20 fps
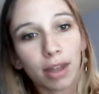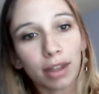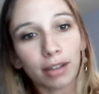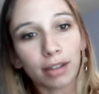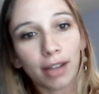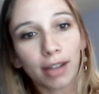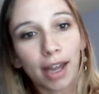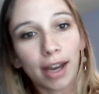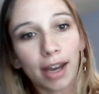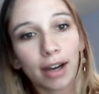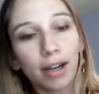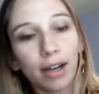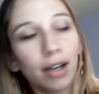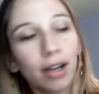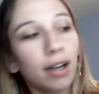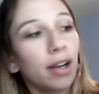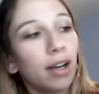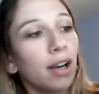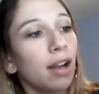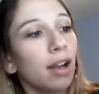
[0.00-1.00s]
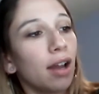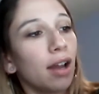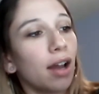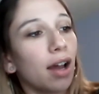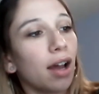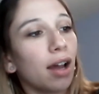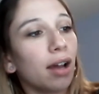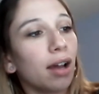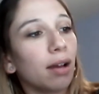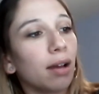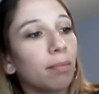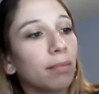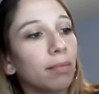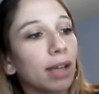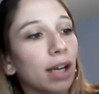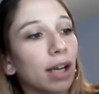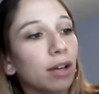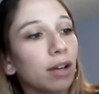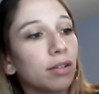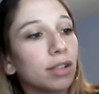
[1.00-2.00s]
layer
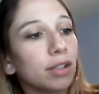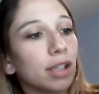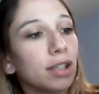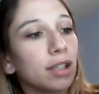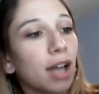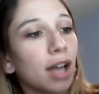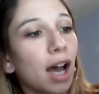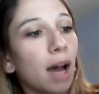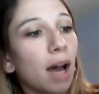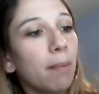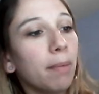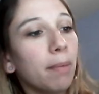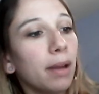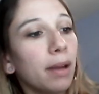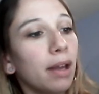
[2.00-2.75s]
that goes on top.